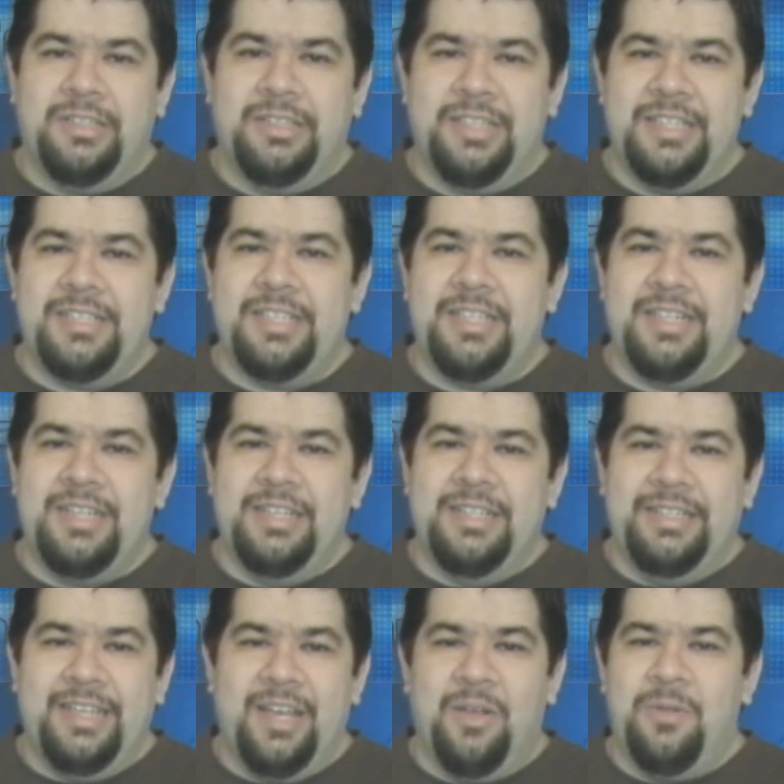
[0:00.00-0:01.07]
listen,
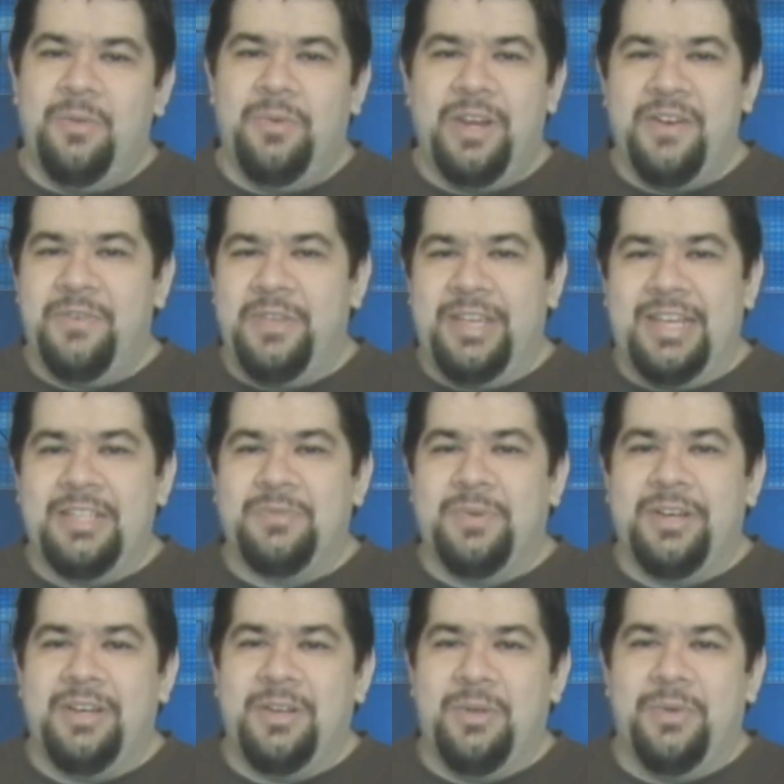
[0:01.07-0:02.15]
hell, whatever you guys
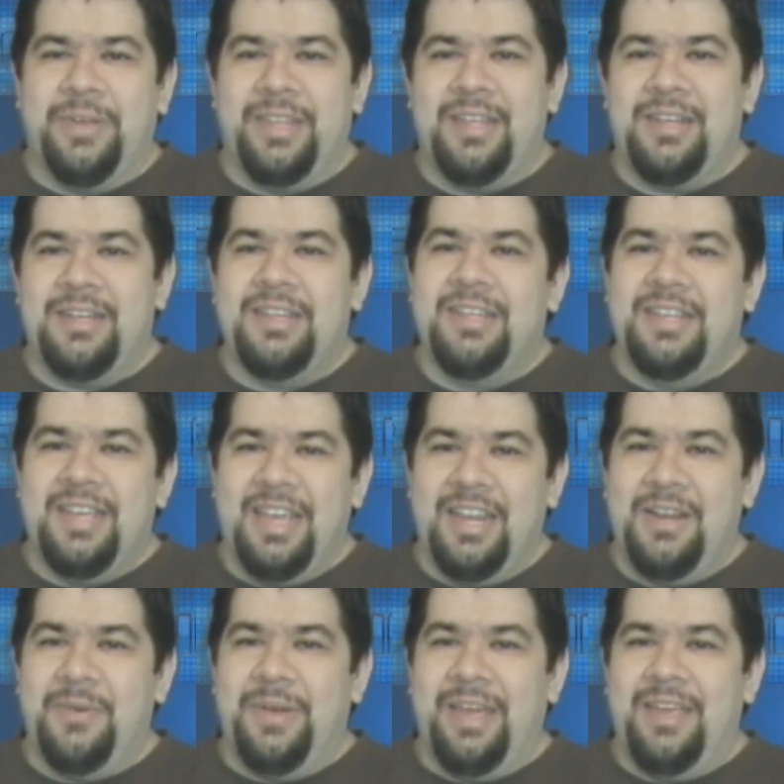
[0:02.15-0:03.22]
want to do with it.
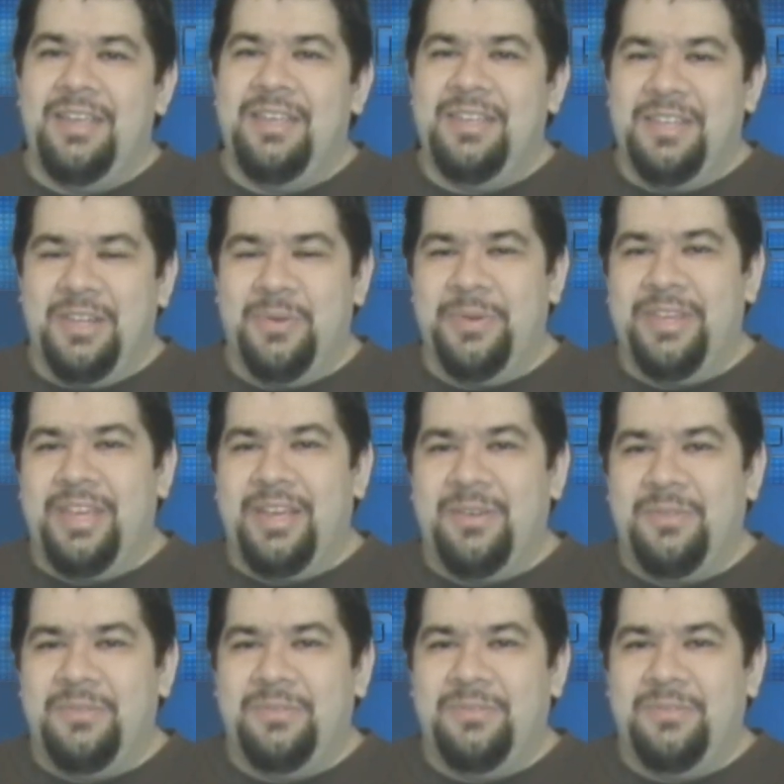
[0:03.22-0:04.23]
Anyway, here we go.